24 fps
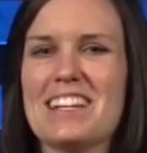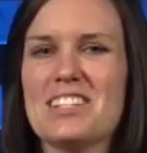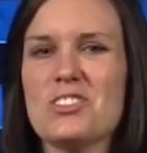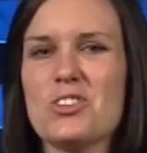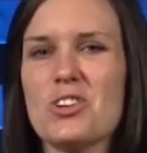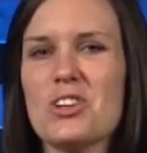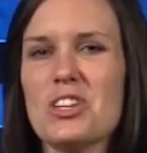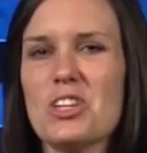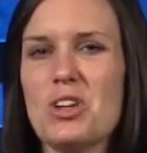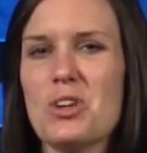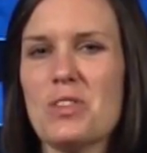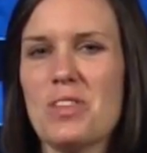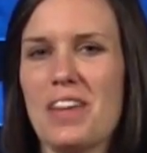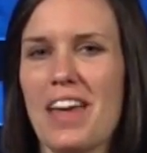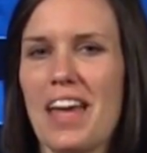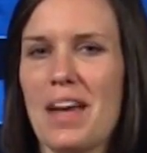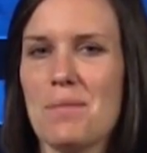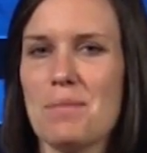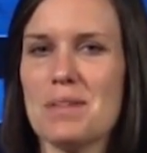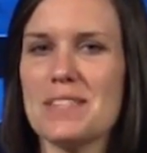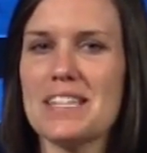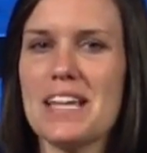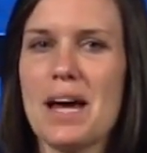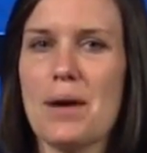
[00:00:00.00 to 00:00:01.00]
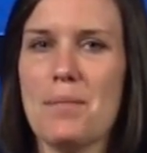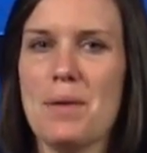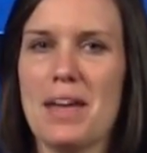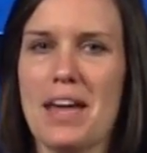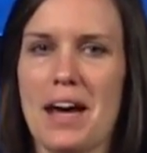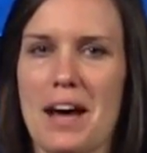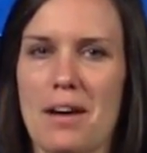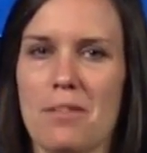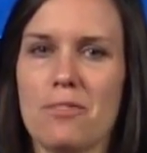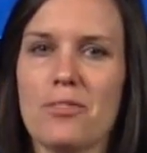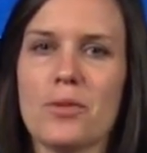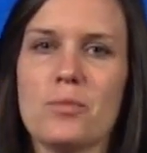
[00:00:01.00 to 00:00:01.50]
District Youth Camp is
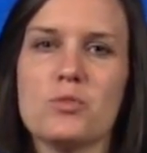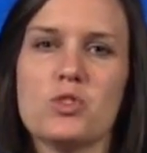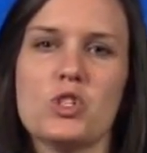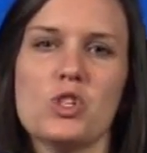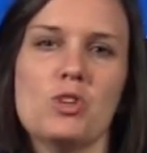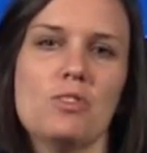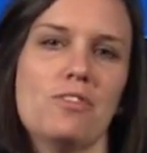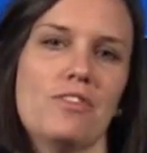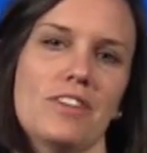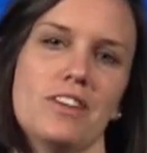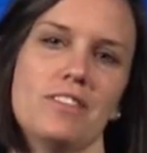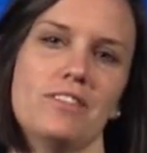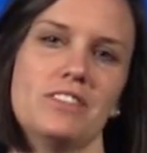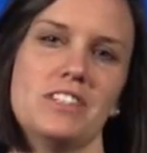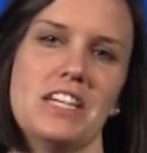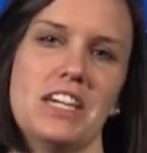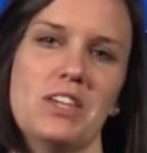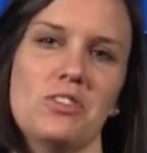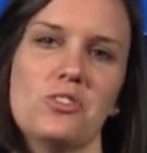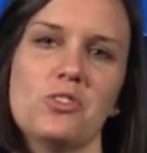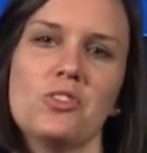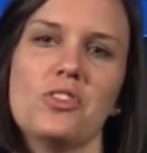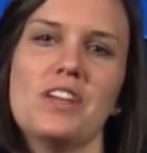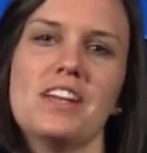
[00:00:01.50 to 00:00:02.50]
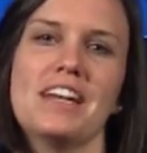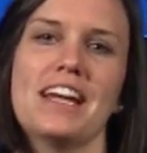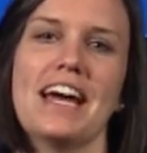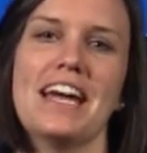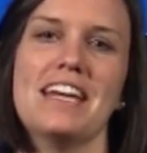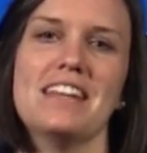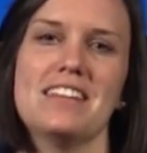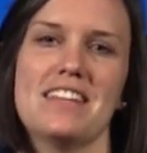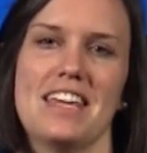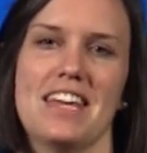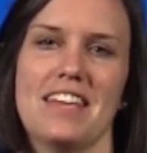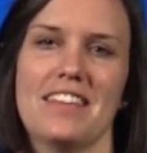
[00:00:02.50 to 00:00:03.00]
coming up from June 15th through the
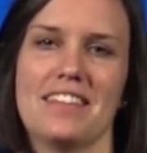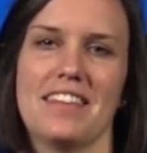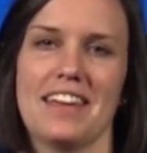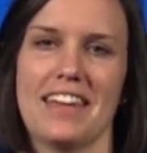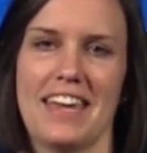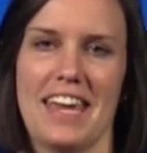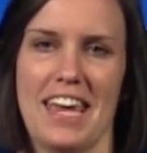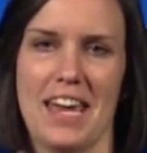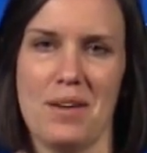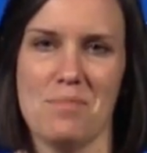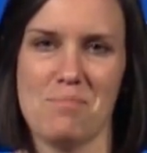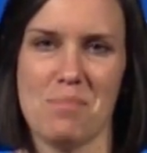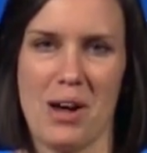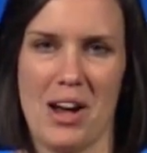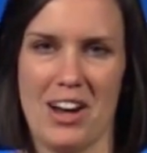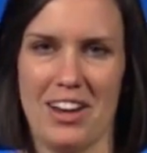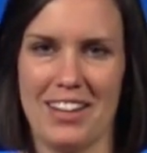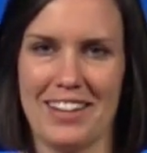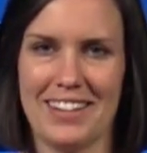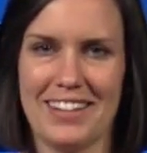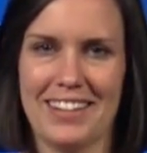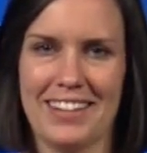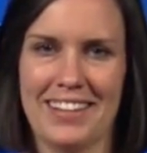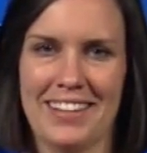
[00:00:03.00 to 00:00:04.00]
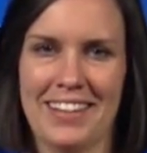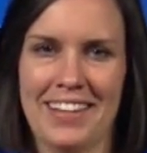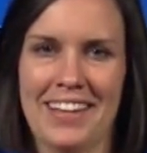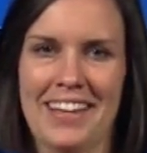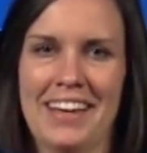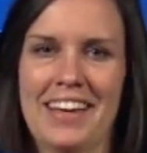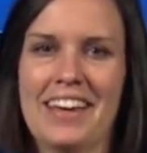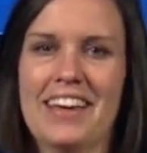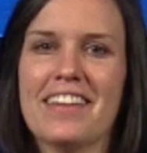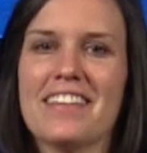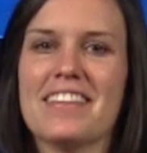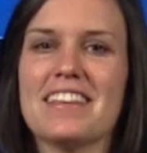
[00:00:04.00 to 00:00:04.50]
19th at Camp Bond.
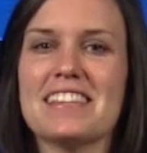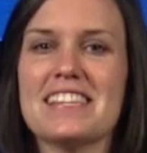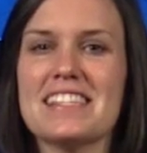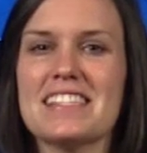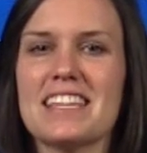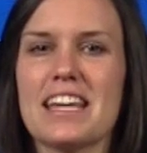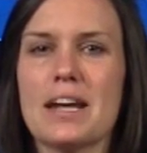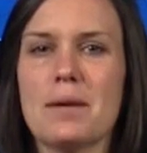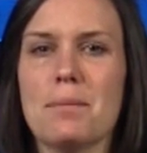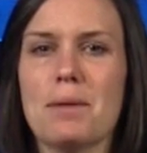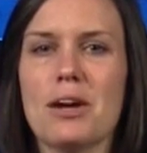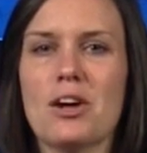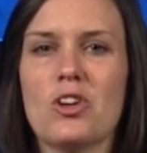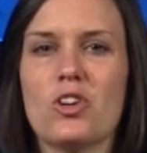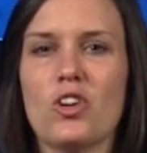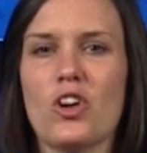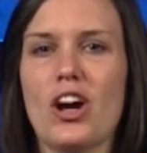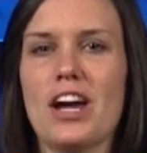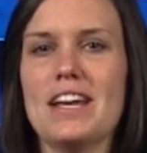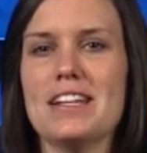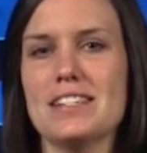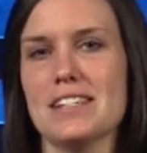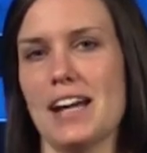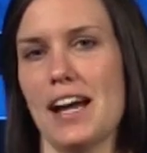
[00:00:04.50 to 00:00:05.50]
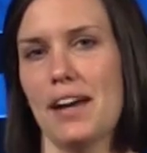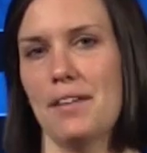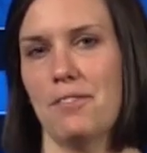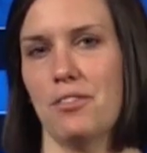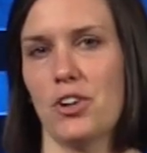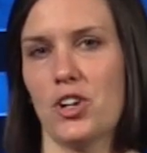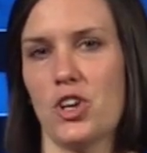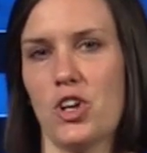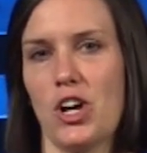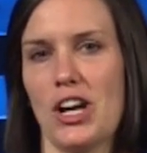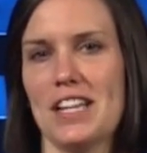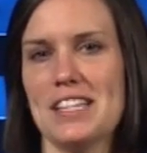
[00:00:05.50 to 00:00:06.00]
This is going to be a great time
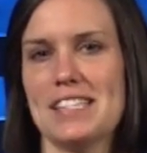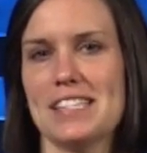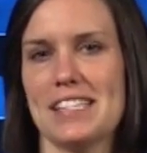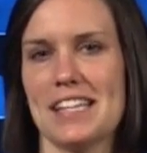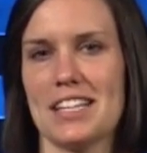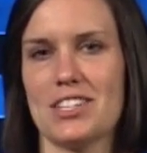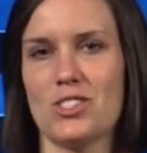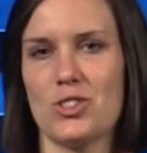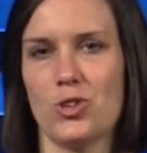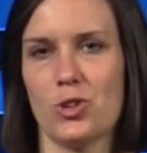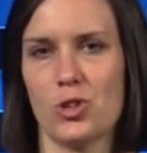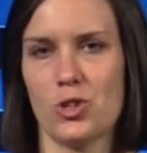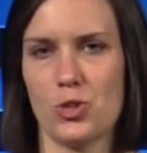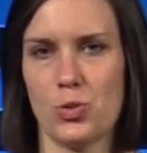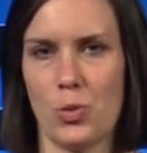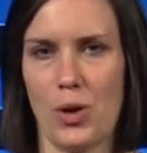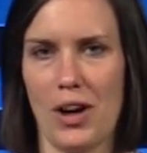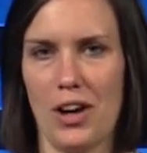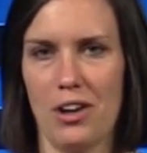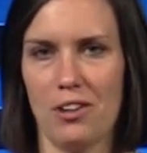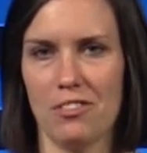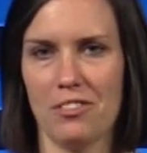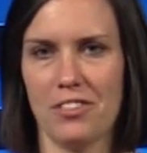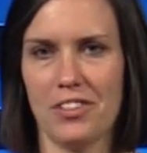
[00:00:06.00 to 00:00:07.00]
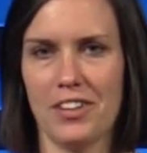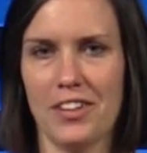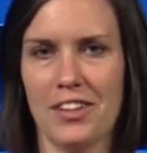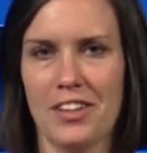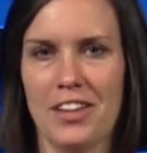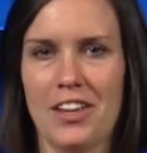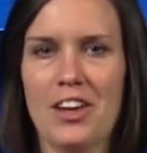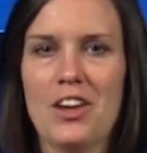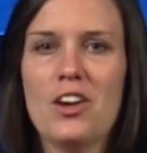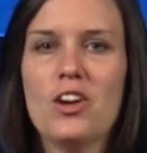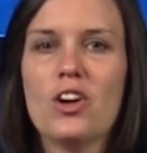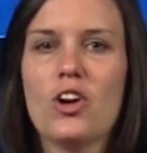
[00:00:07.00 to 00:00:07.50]
for grades 6 through 12.
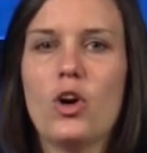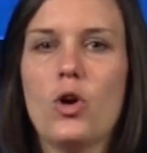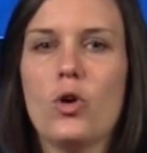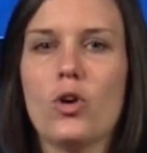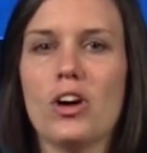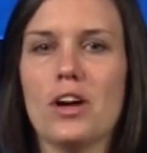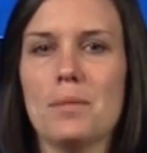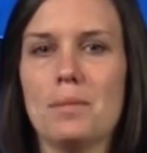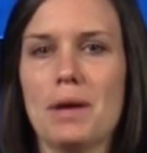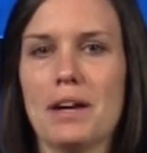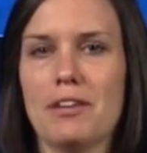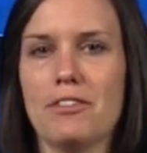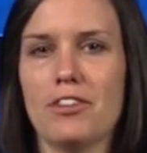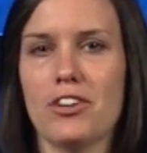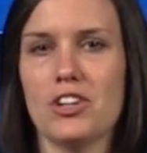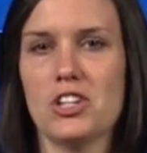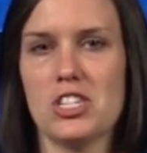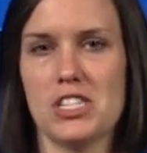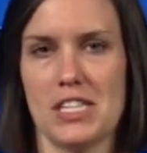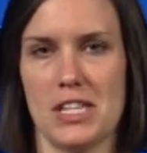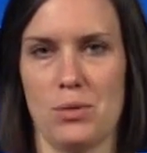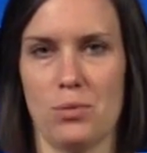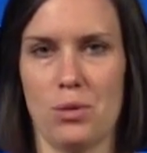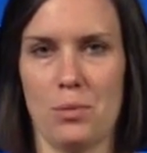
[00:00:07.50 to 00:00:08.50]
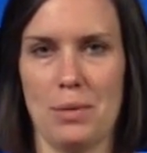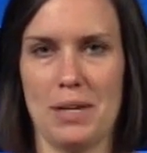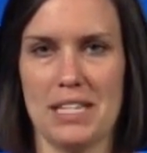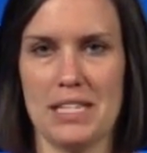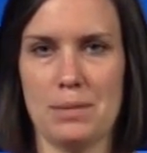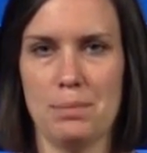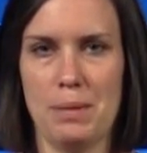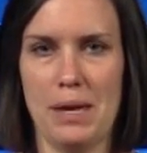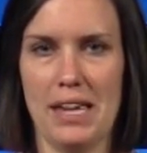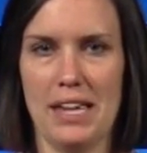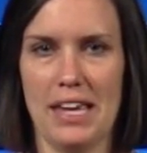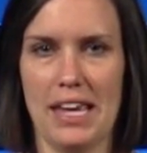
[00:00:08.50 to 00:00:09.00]
Corey McPherson will be
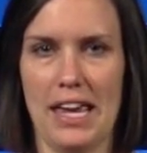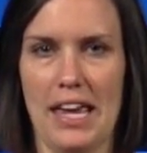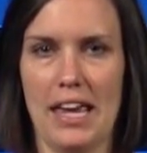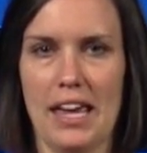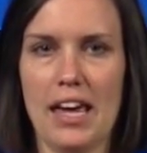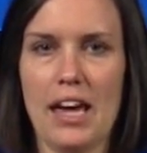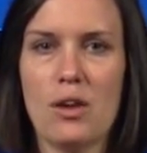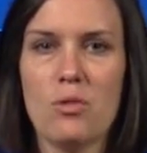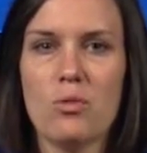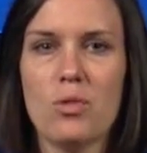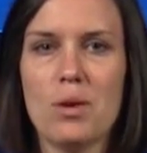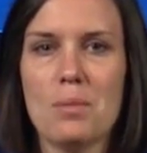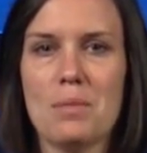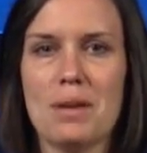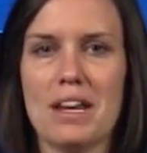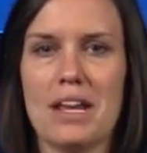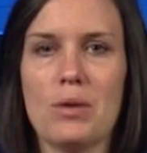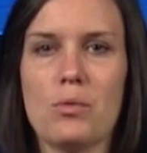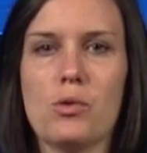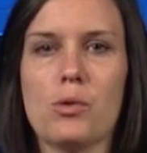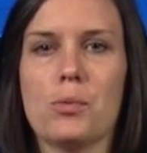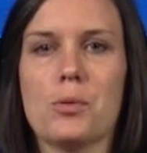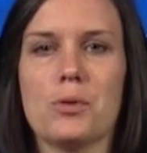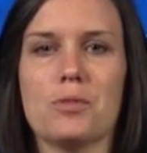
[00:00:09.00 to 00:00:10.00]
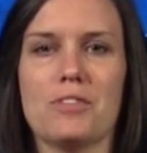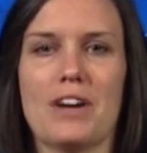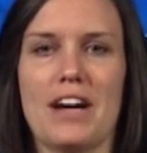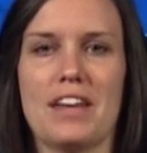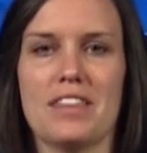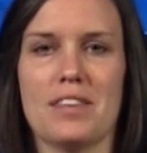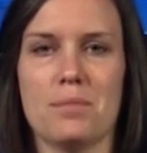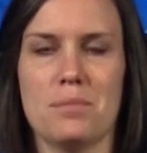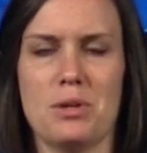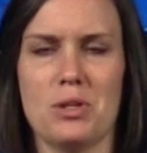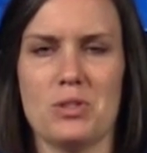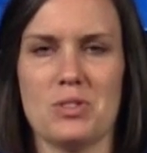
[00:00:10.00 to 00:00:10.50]
speaking and Remedy will
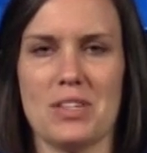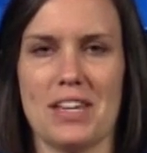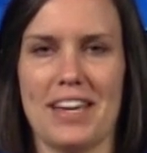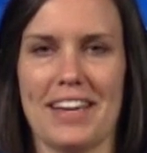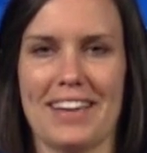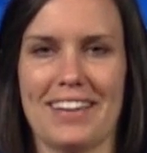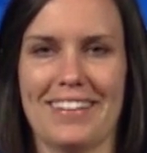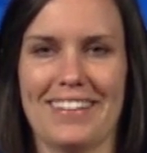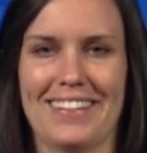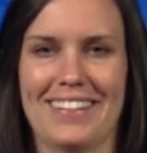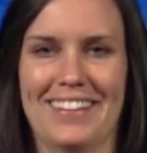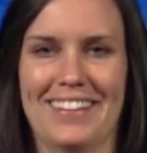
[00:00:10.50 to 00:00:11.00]
provide the music.